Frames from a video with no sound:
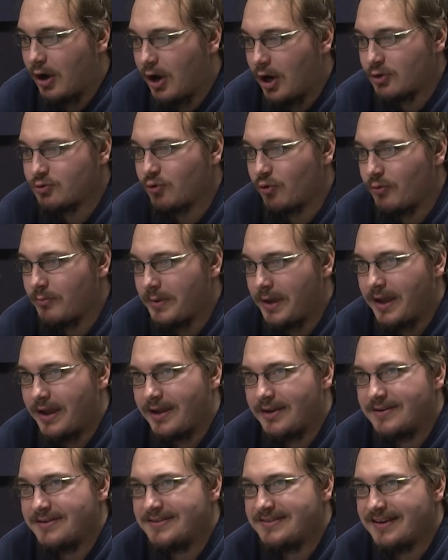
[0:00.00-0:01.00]

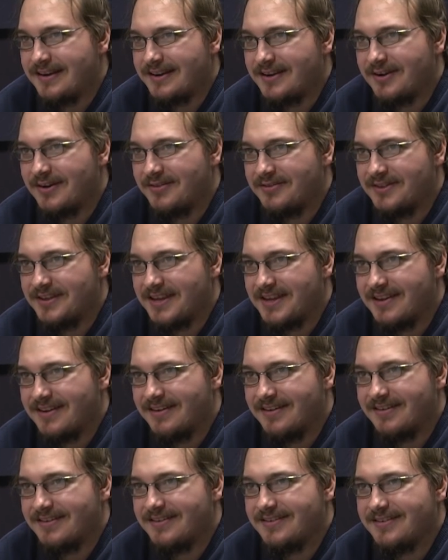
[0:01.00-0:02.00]
Aquaman sitting on the
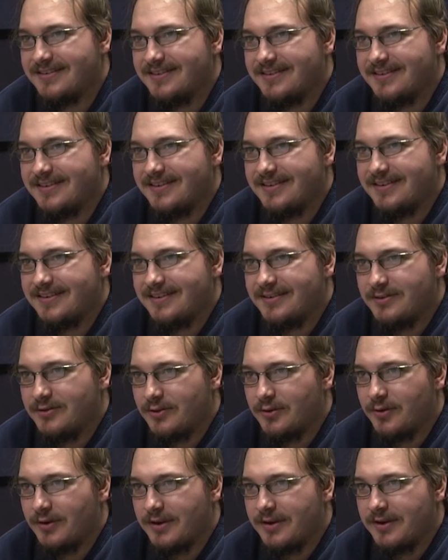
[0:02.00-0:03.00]

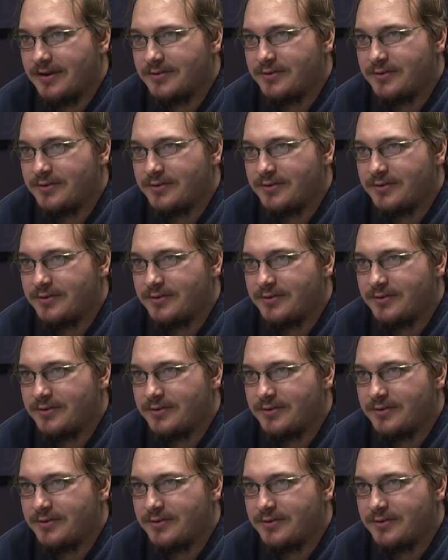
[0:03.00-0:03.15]
rope.